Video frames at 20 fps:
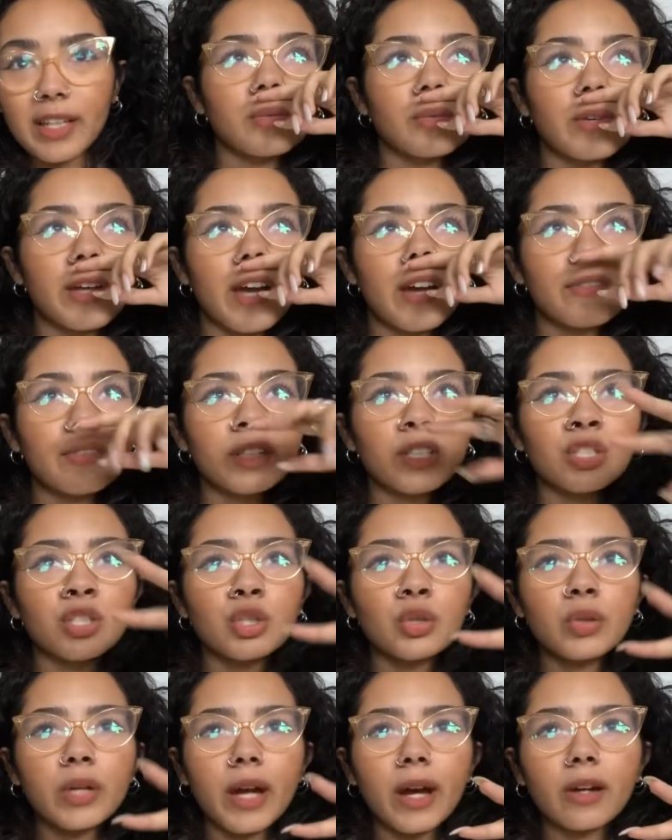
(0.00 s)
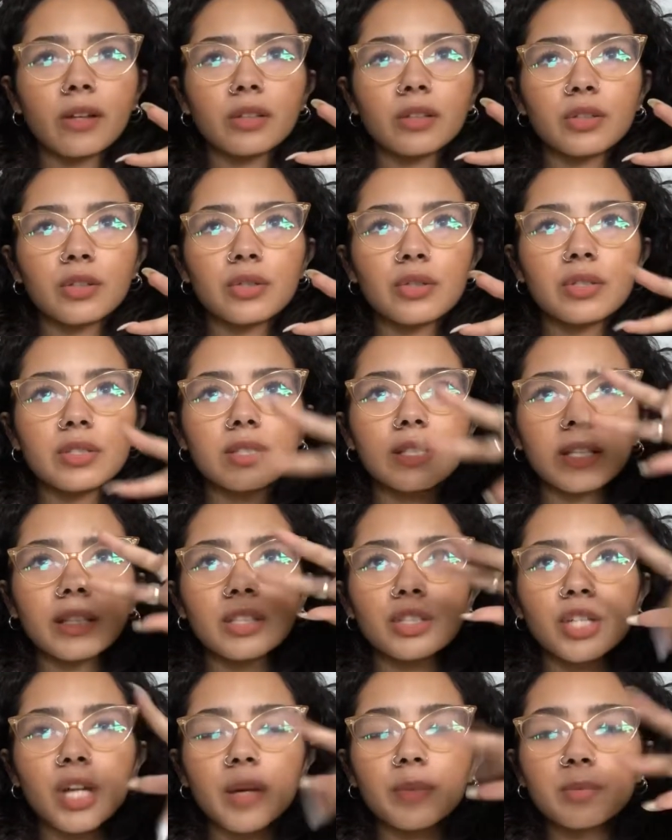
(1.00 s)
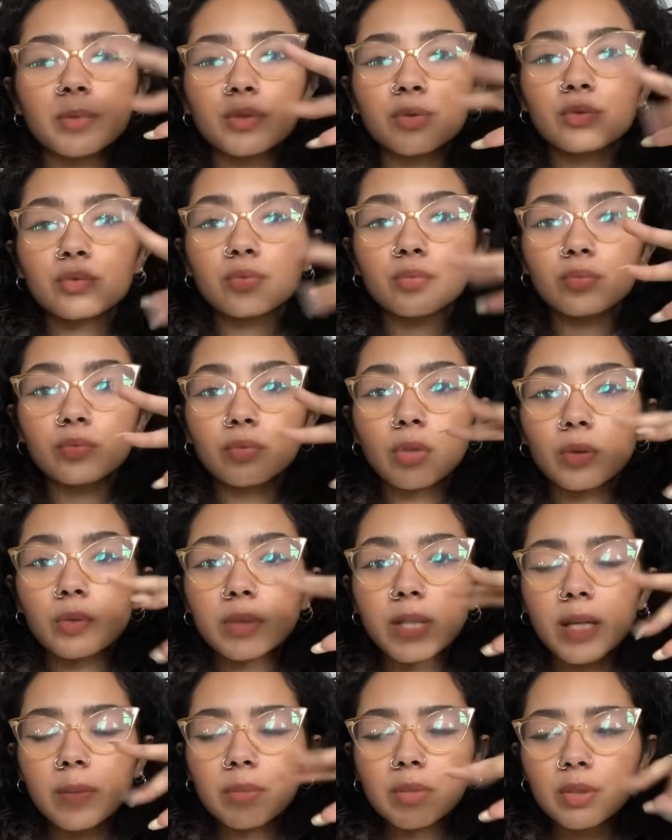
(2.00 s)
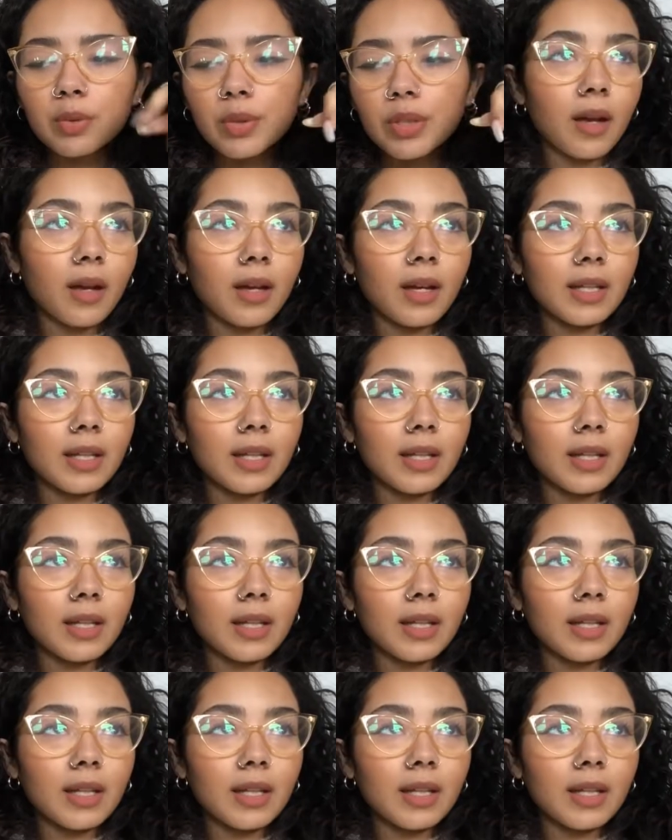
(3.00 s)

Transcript: We have these 2 characters that the chapters rotate between.